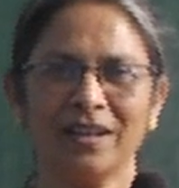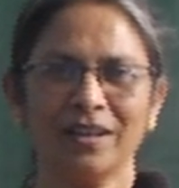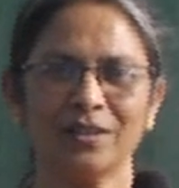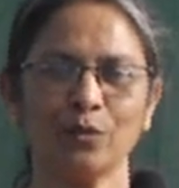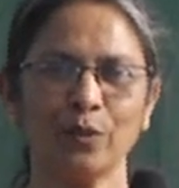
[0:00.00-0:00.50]

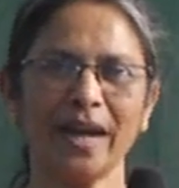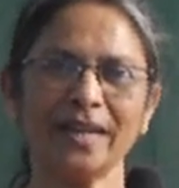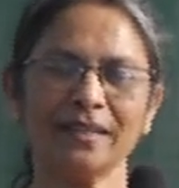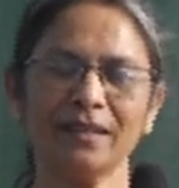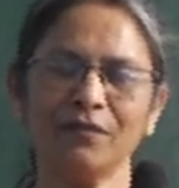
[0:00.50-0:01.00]
So we
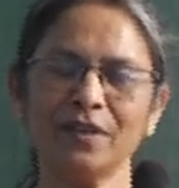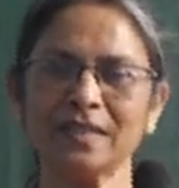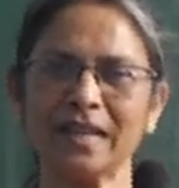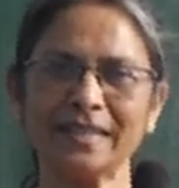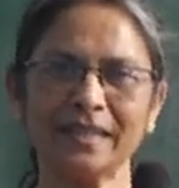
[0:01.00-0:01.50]
had the
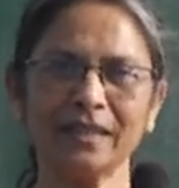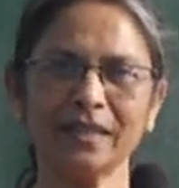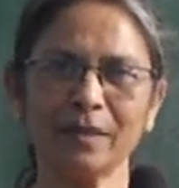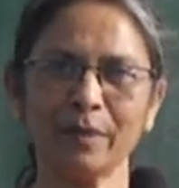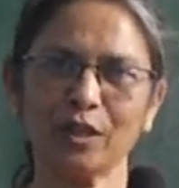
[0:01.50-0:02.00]
first lesson
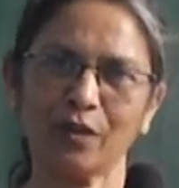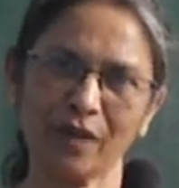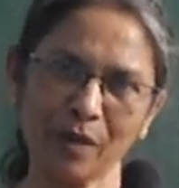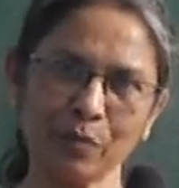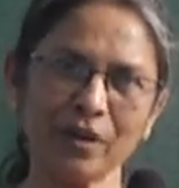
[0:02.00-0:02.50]
in the month of
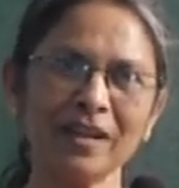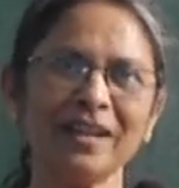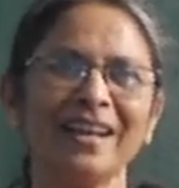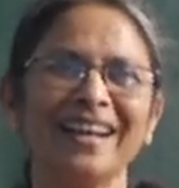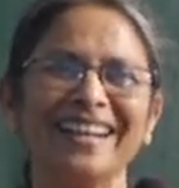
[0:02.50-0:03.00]
April.
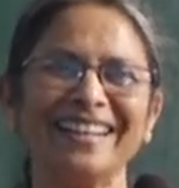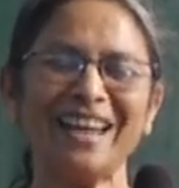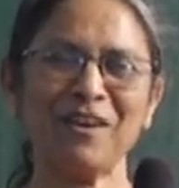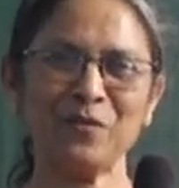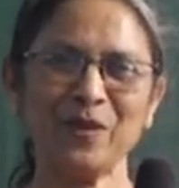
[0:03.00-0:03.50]

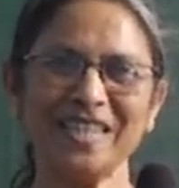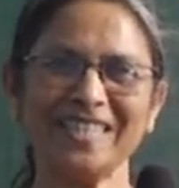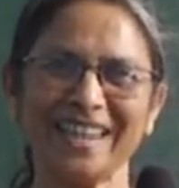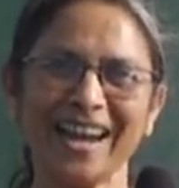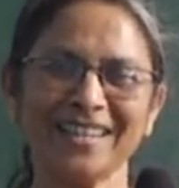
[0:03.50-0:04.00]
Now we
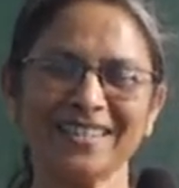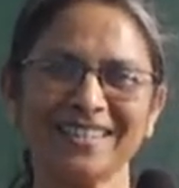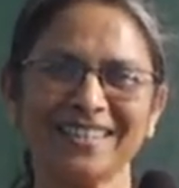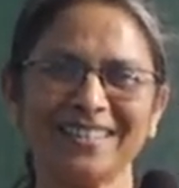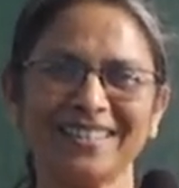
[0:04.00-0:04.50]

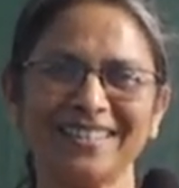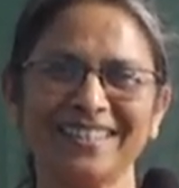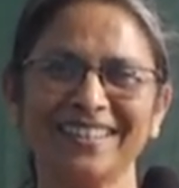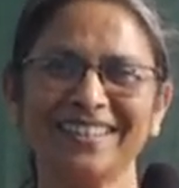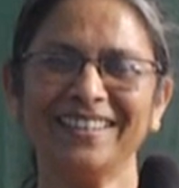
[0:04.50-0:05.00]
start
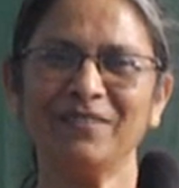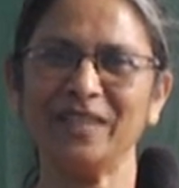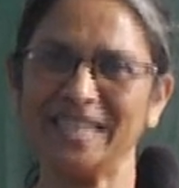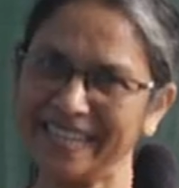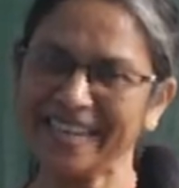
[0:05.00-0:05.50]
with
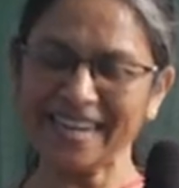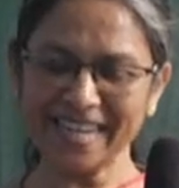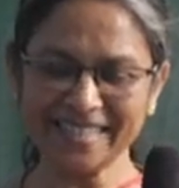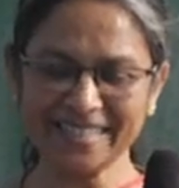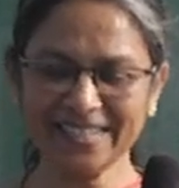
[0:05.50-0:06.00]
the second
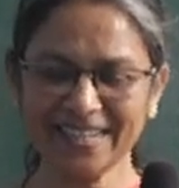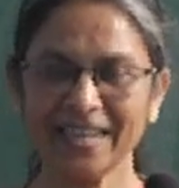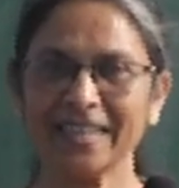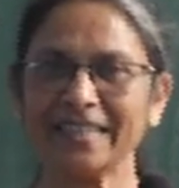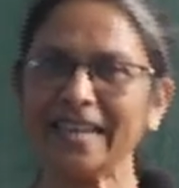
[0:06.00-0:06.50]
lesson,
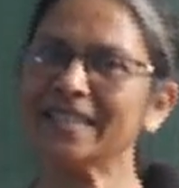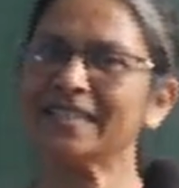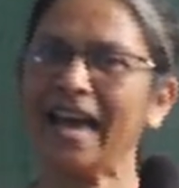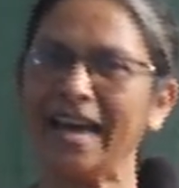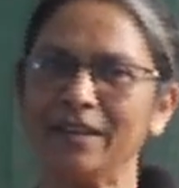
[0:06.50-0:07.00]
that is
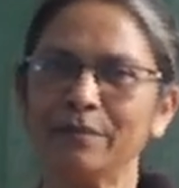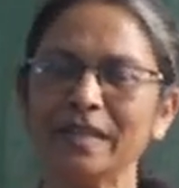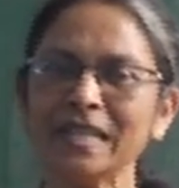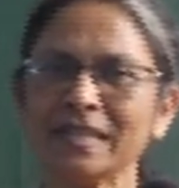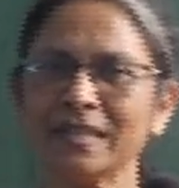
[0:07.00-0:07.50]

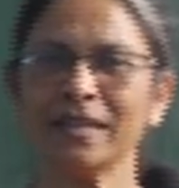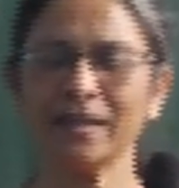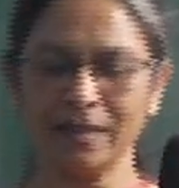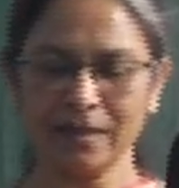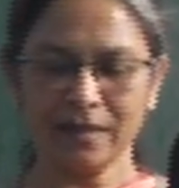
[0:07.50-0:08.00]
animals,
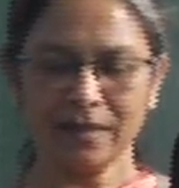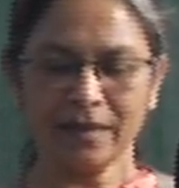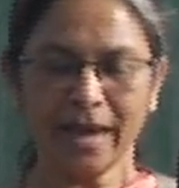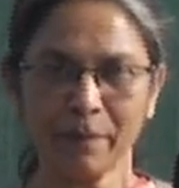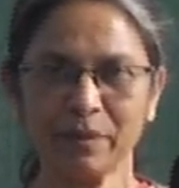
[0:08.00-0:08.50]

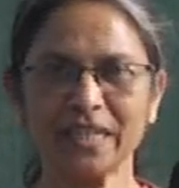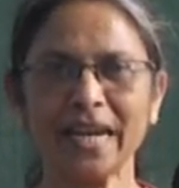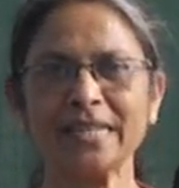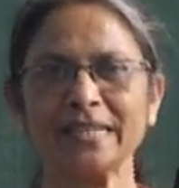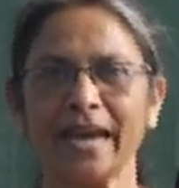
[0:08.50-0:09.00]

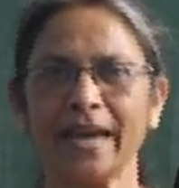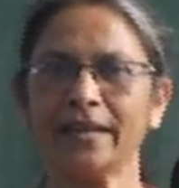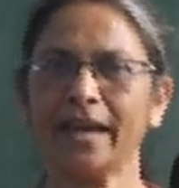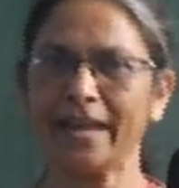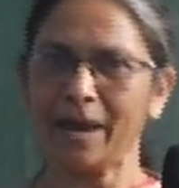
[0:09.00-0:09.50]
habitats and
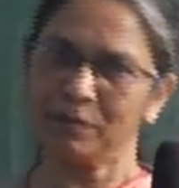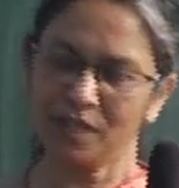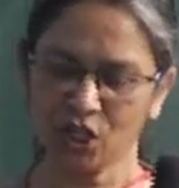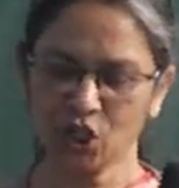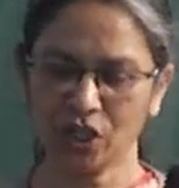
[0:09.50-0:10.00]

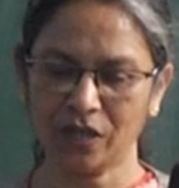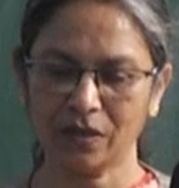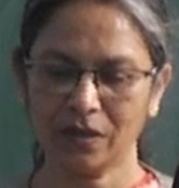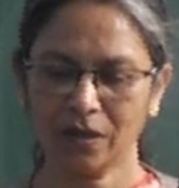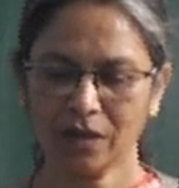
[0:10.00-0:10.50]
adaptation.
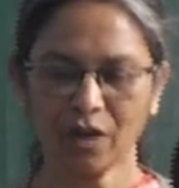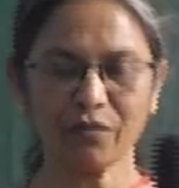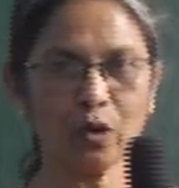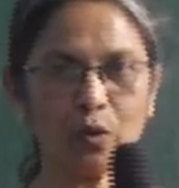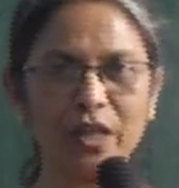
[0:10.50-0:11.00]
Now if
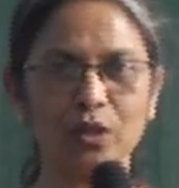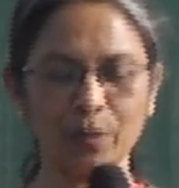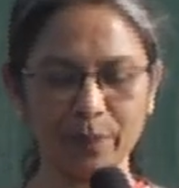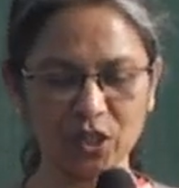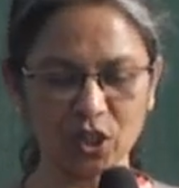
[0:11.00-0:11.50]
you look into the
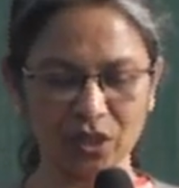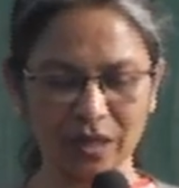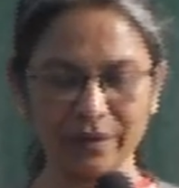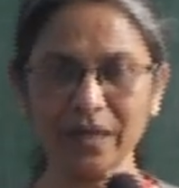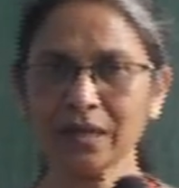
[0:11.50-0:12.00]
picture,
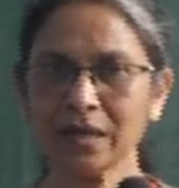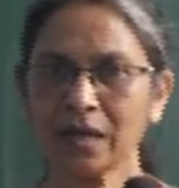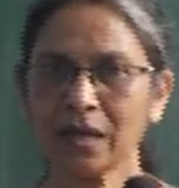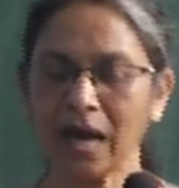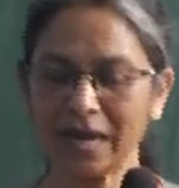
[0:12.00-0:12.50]
children,
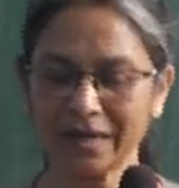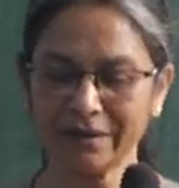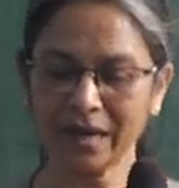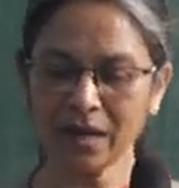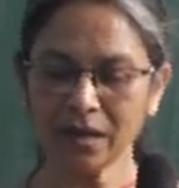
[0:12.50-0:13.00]

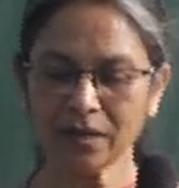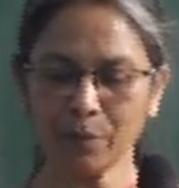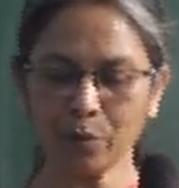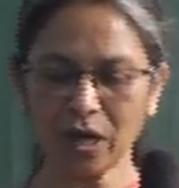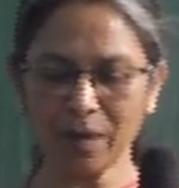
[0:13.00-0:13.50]
Akira, the
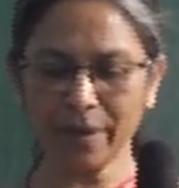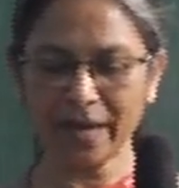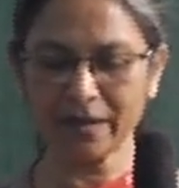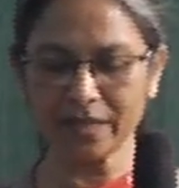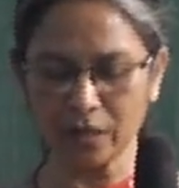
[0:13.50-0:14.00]
polar
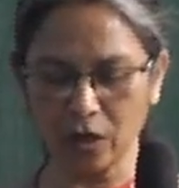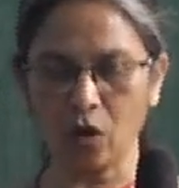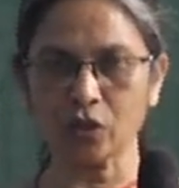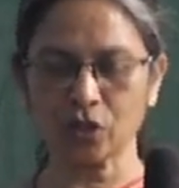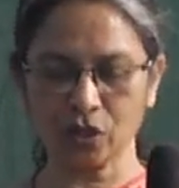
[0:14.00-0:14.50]
bear, is
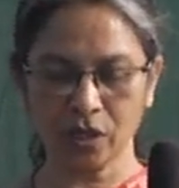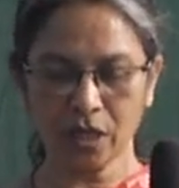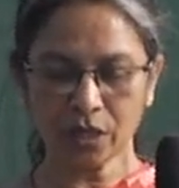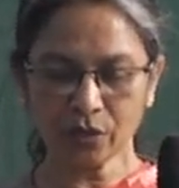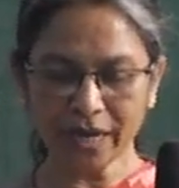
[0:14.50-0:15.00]
lost.
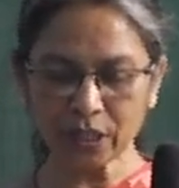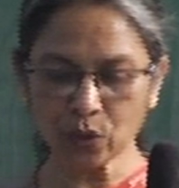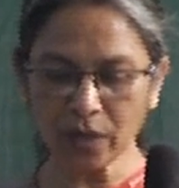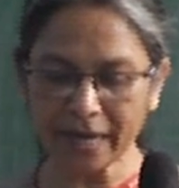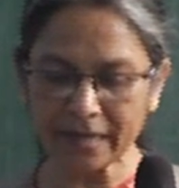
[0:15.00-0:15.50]
Try to
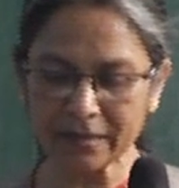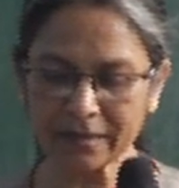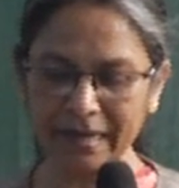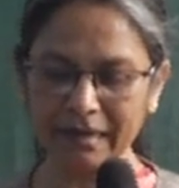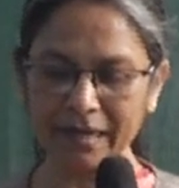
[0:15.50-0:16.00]
guide her
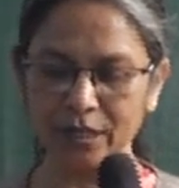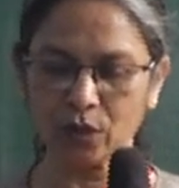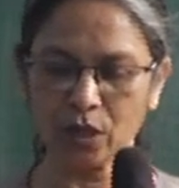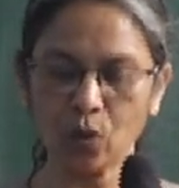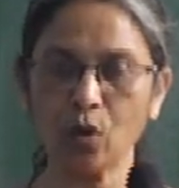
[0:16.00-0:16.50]
correctly to
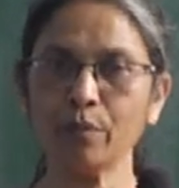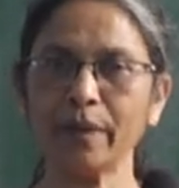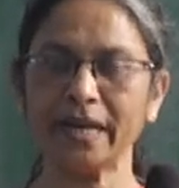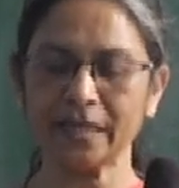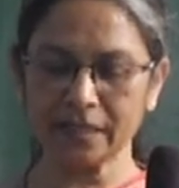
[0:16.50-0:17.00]
her home
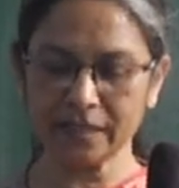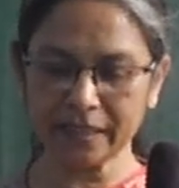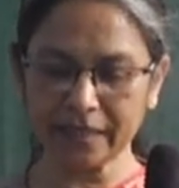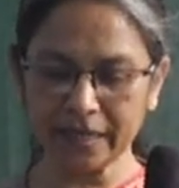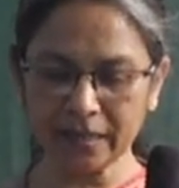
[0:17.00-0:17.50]
by
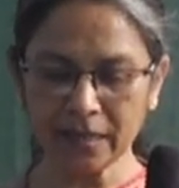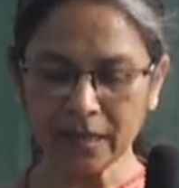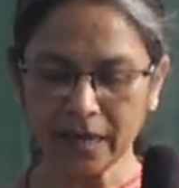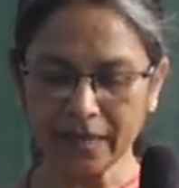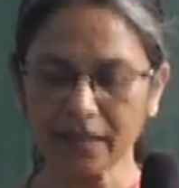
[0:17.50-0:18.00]
ticking
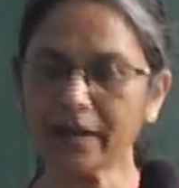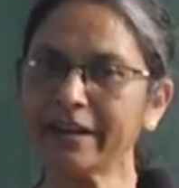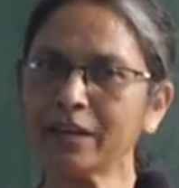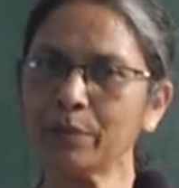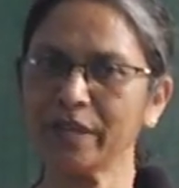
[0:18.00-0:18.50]
at the
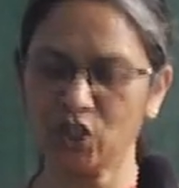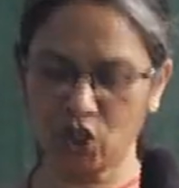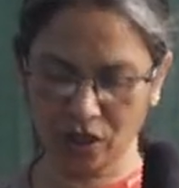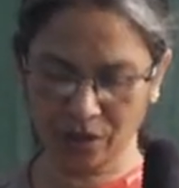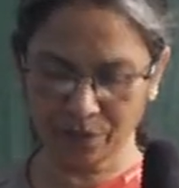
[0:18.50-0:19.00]
correct
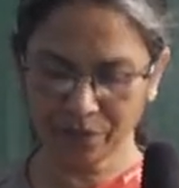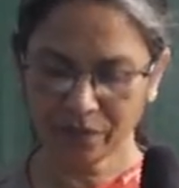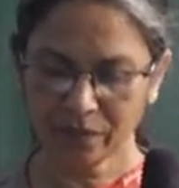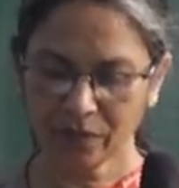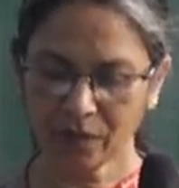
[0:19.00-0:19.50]
picture.
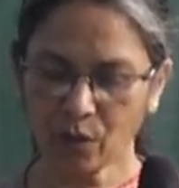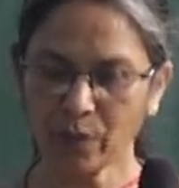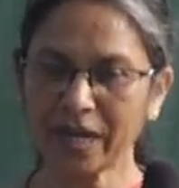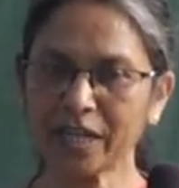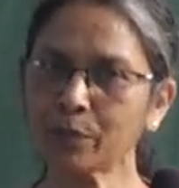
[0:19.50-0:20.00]
Now
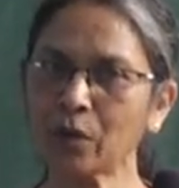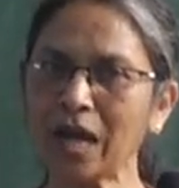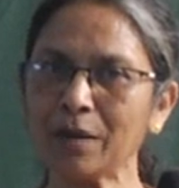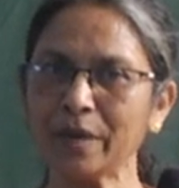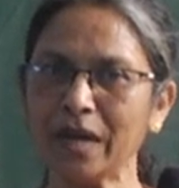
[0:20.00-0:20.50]
where does
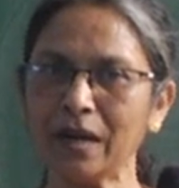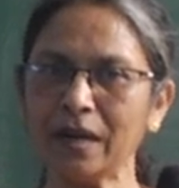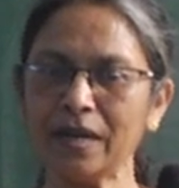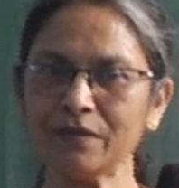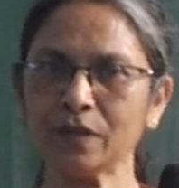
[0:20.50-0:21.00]
polar bear
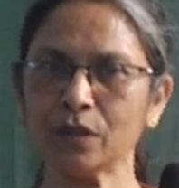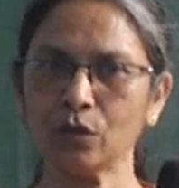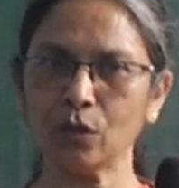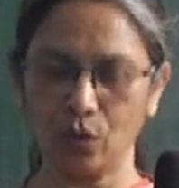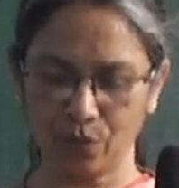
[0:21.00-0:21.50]
lives? You
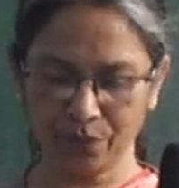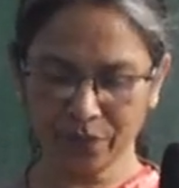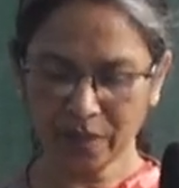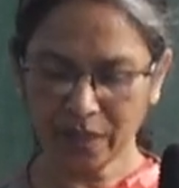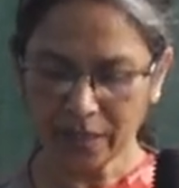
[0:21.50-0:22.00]
know,
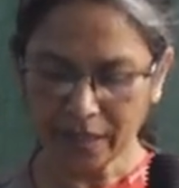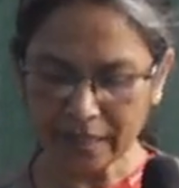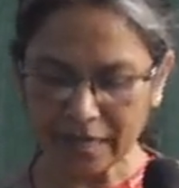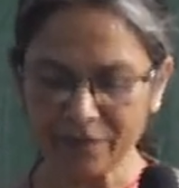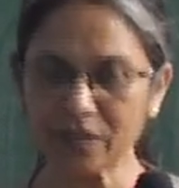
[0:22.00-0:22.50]

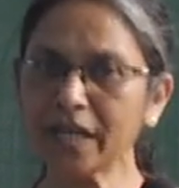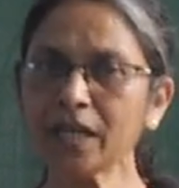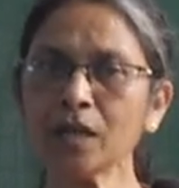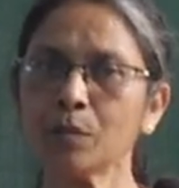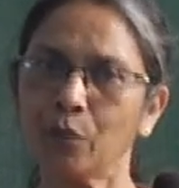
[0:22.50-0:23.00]
it lives
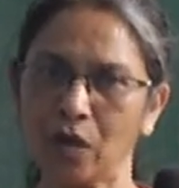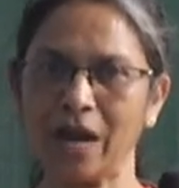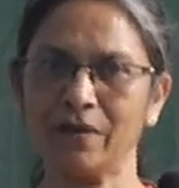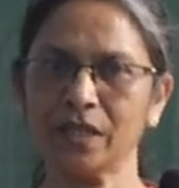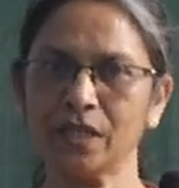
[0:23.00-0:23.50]
in
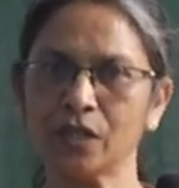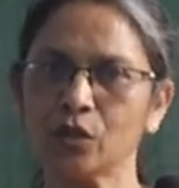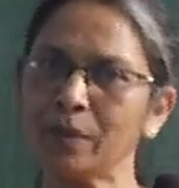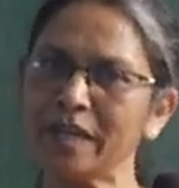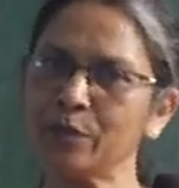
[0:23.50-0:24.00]
polar region.
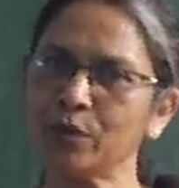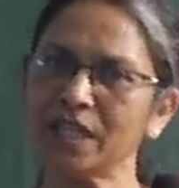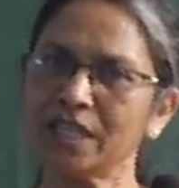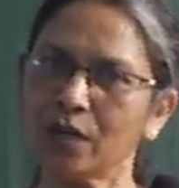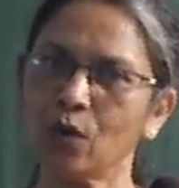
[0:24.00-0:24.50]
So please put a
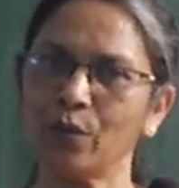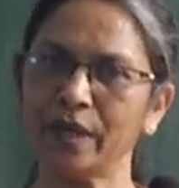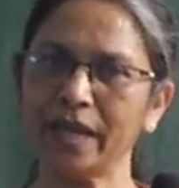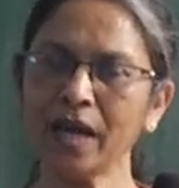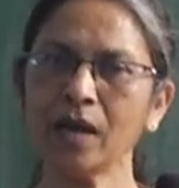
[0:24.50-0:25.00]
tick over
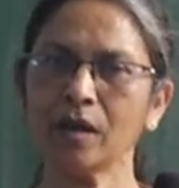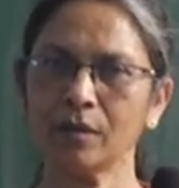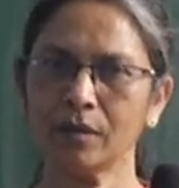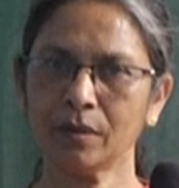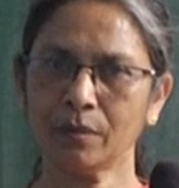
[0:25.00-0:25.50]
there,
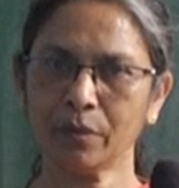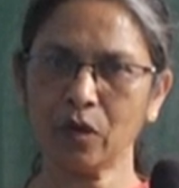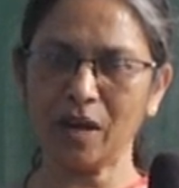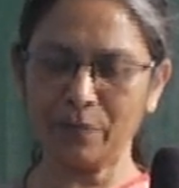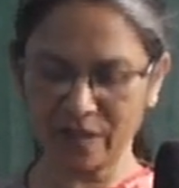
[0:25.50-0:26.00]

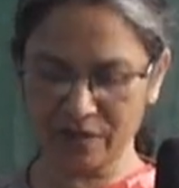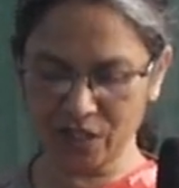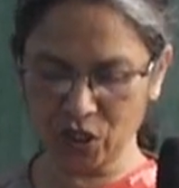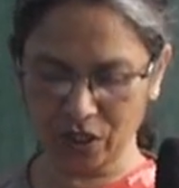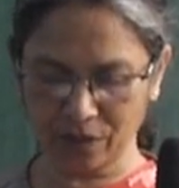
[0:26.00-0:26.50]
polar
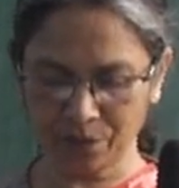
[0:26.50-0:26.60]
region.